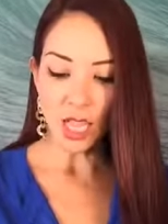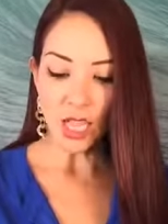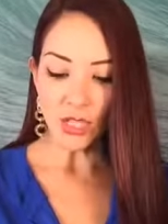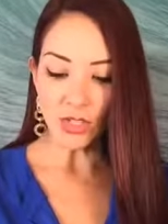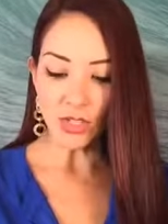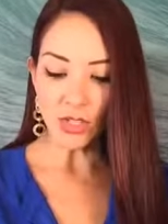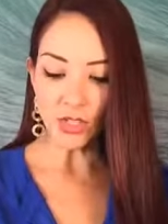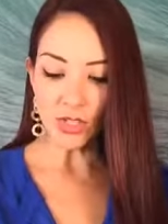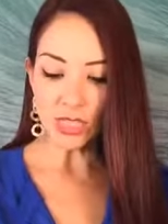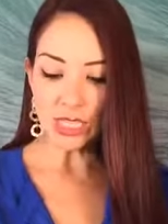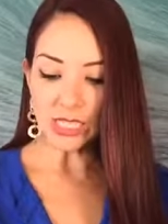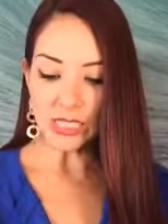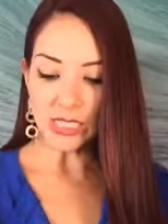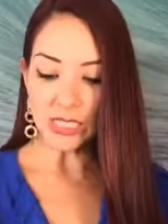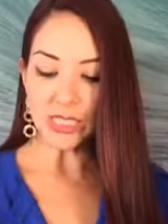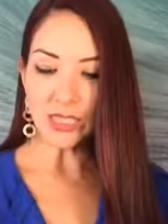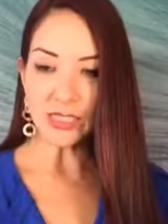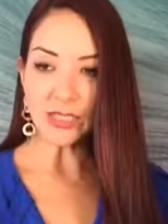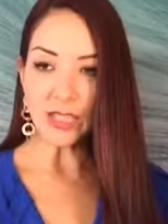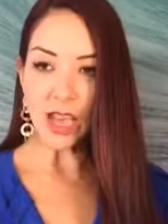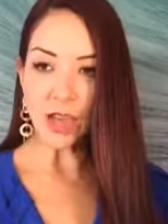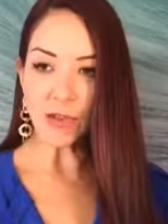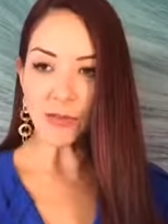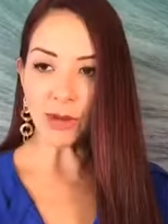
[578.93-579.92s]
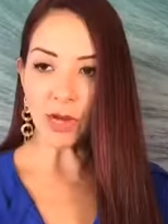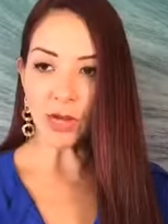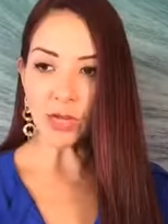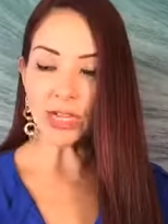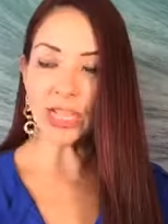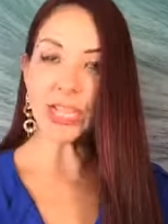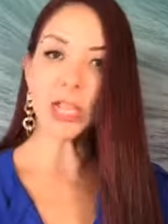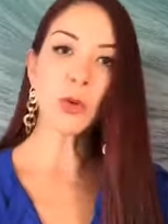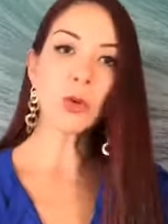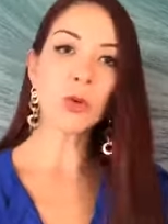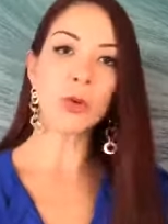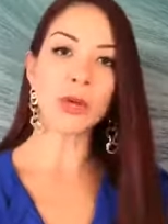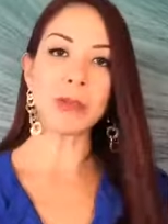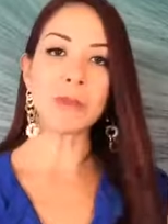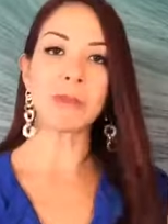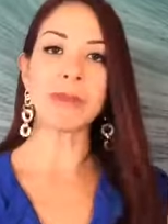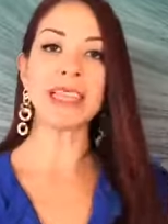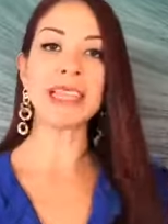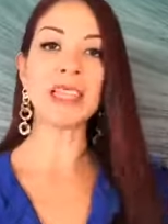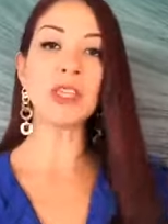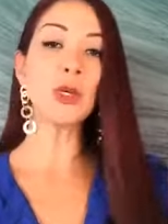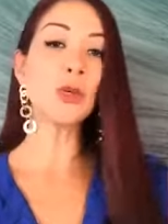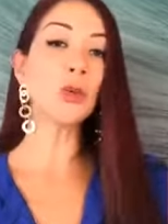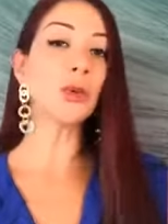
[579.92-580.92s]
So this is about
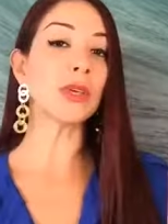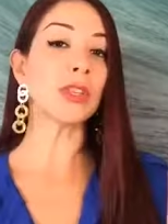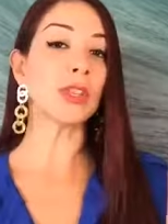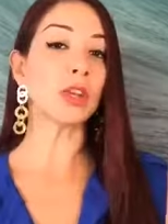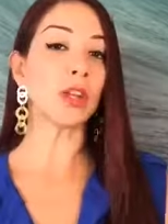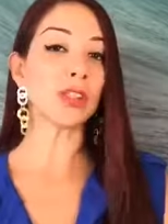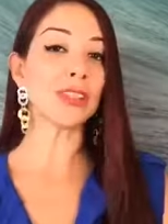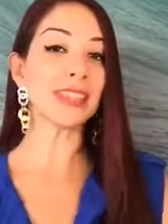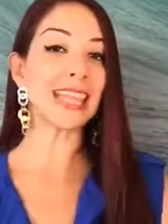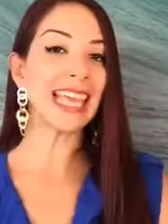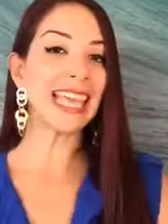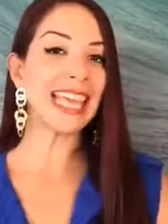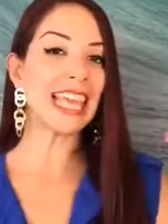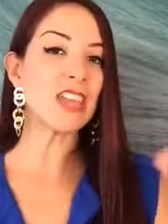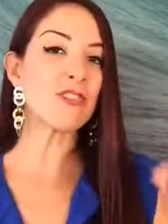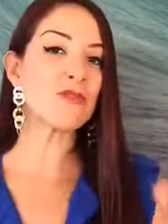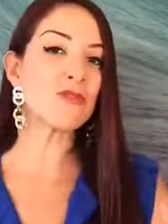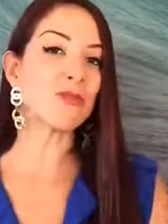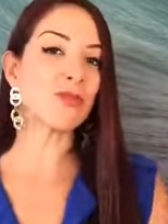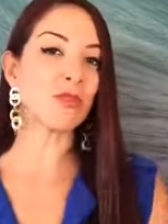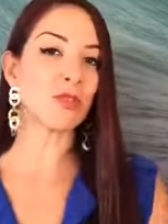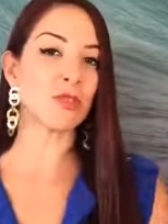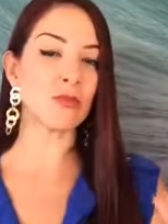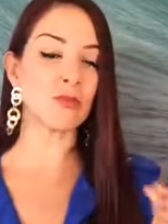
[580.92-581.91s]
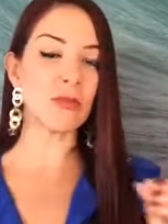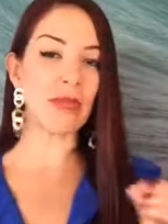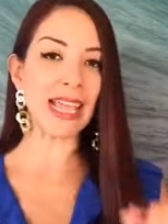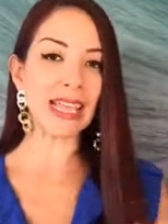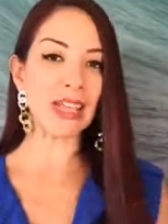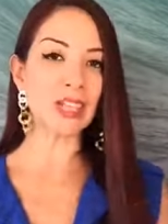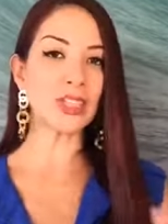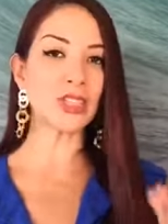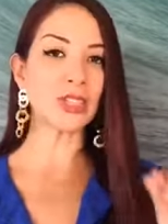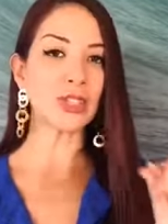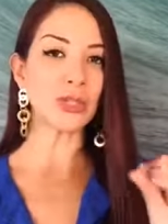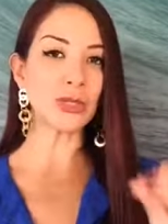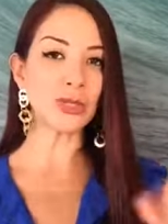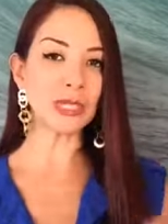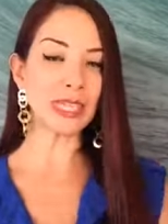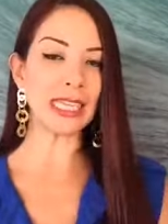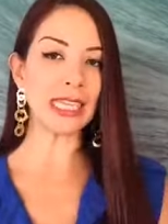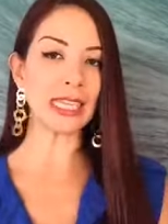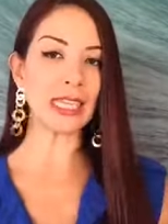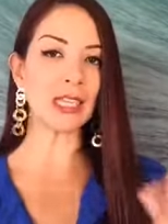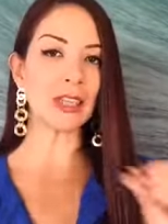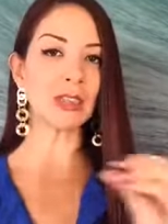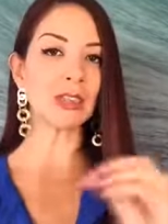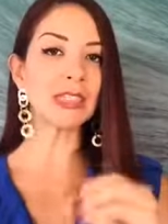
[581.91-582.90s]
equipping you with all the information you
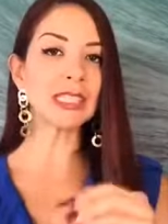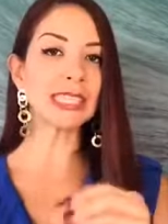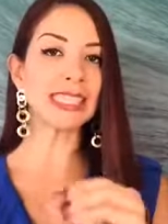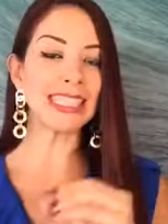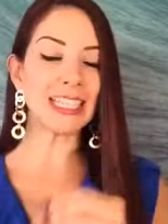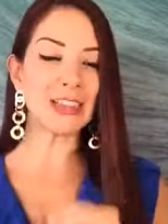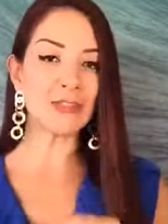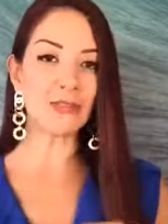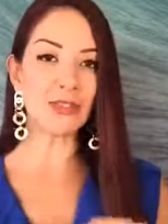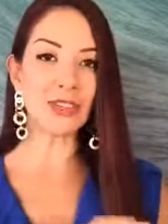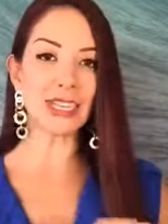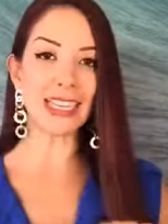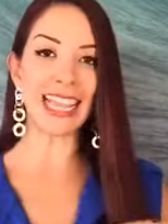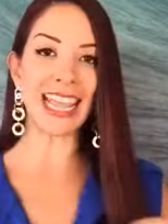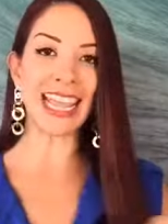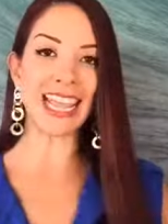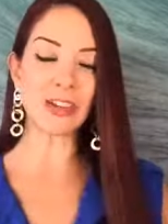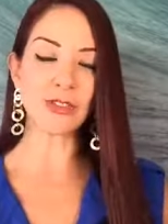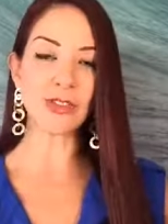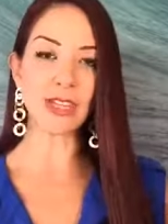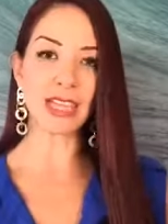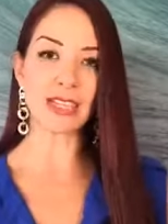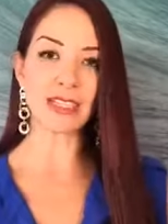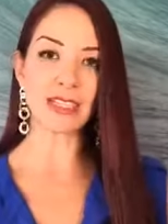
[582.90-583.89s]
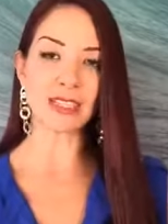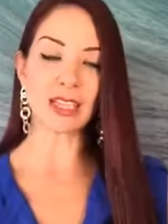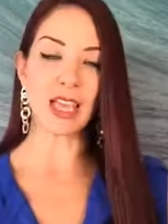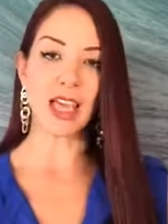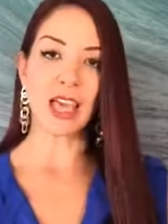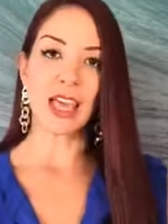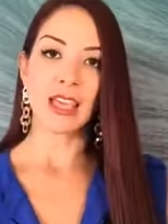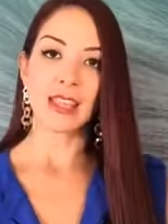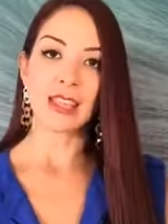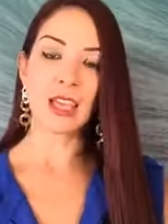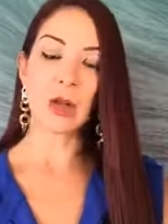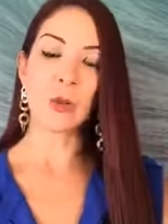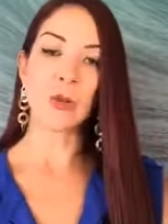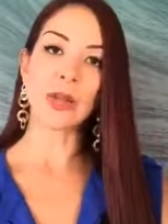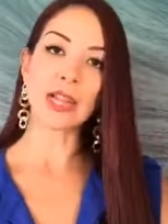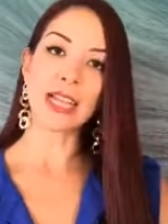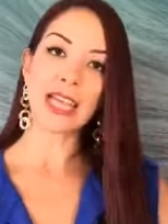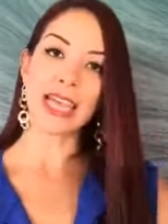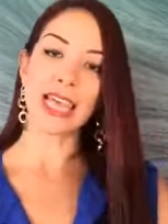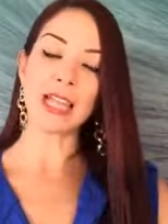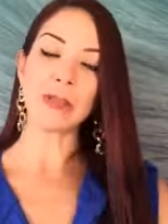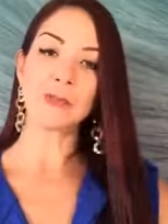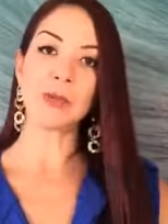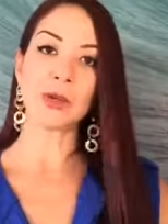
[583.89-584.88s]
need in all the different areas that will
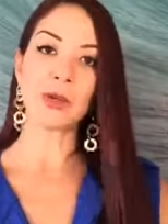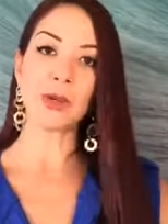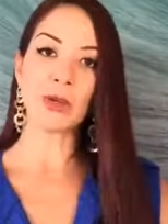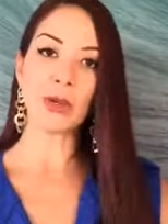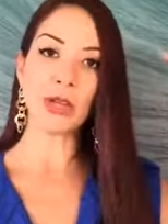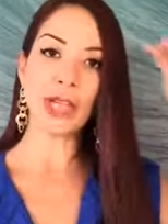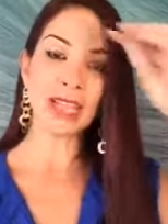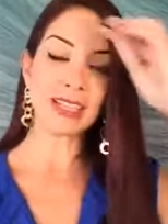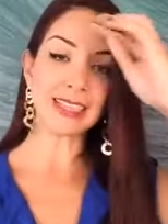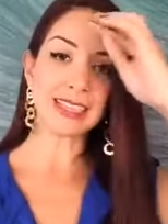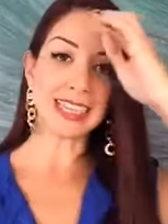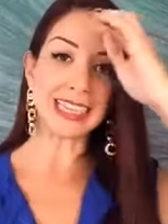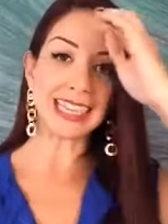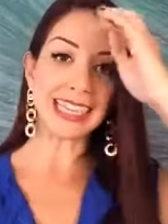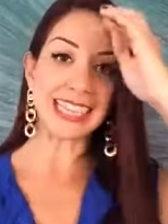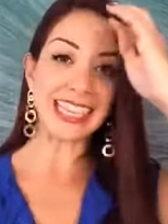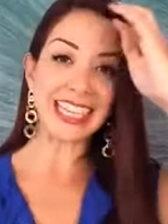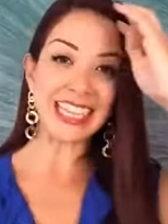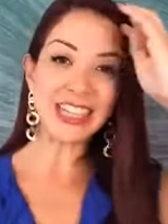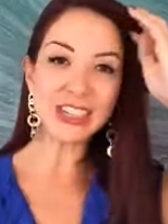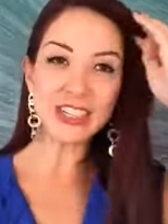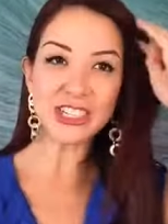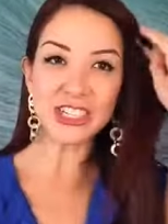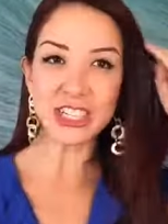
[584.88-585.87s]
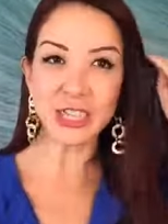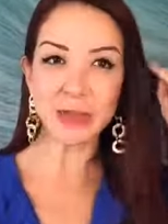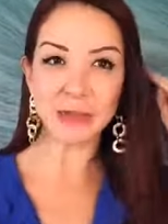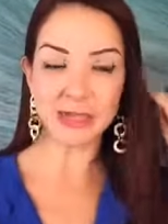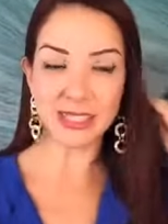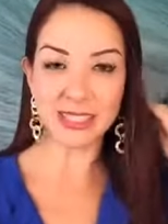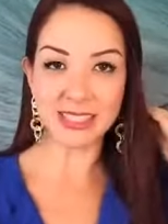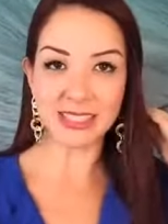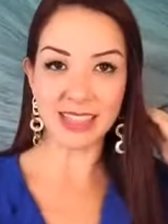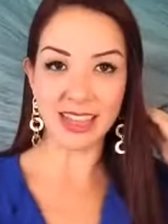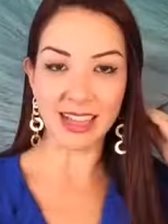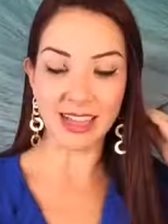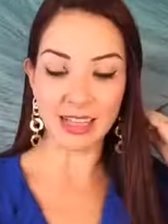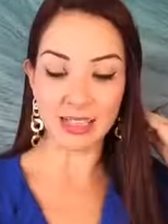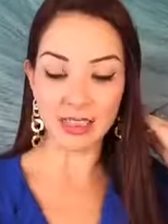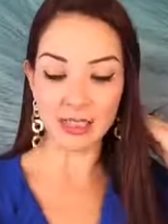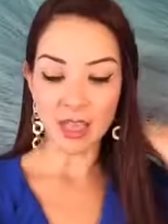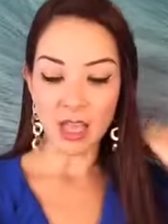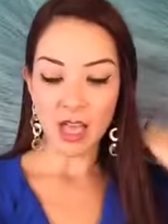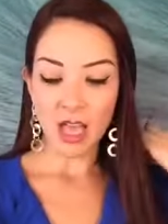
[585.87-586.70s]
help you create that leadership style.